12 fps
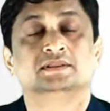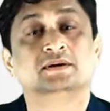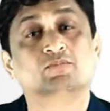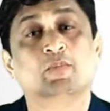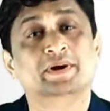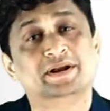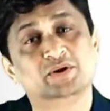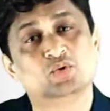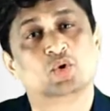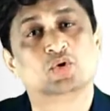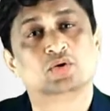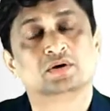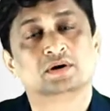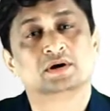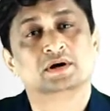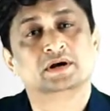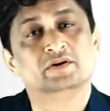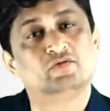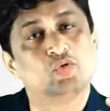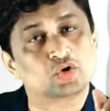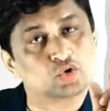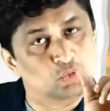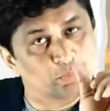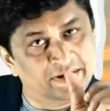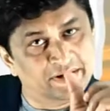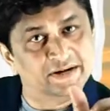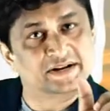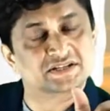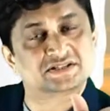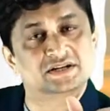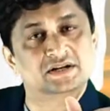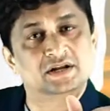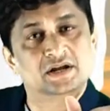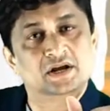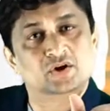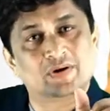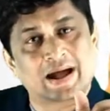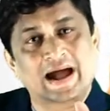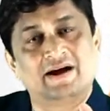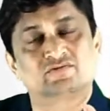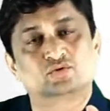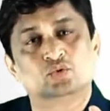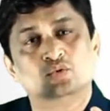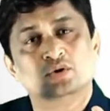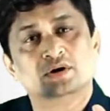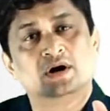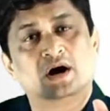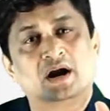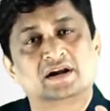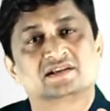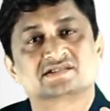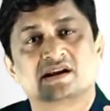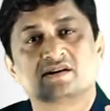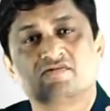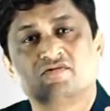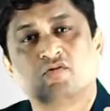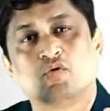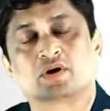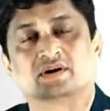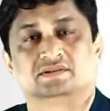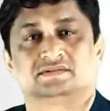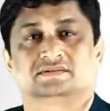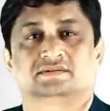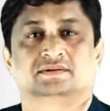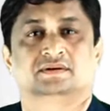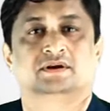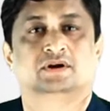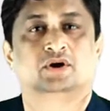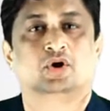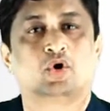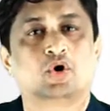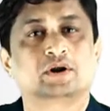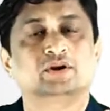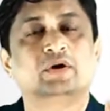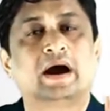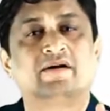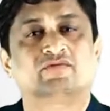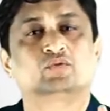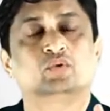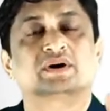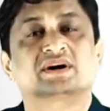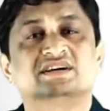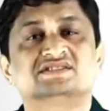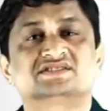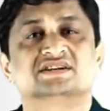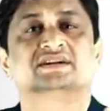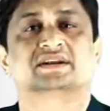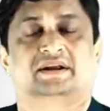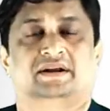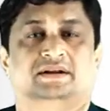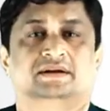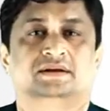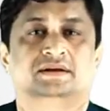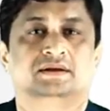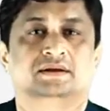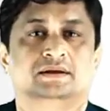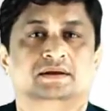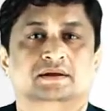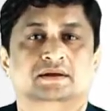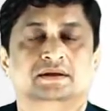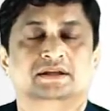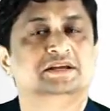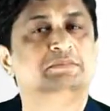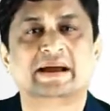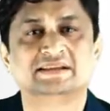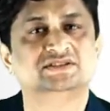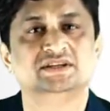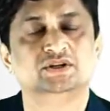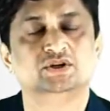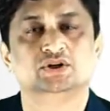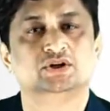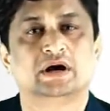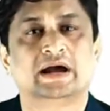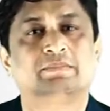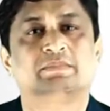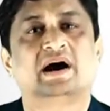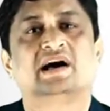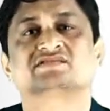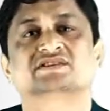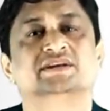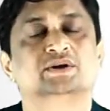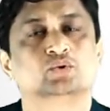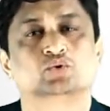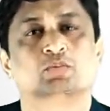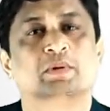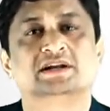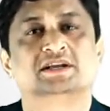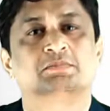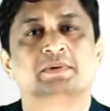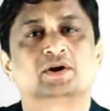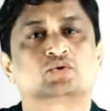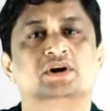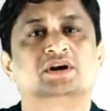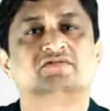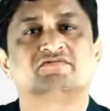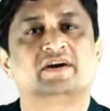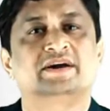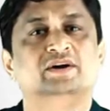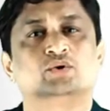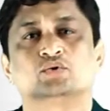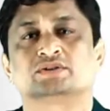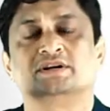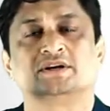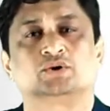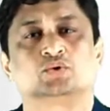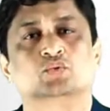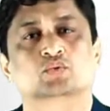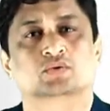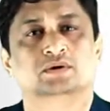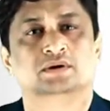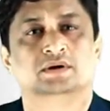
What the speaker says: The moment you know, if you want to do meditation, you have to understand focus or you have to concentrate. Imagine I am asking you to multiply 25 into 32.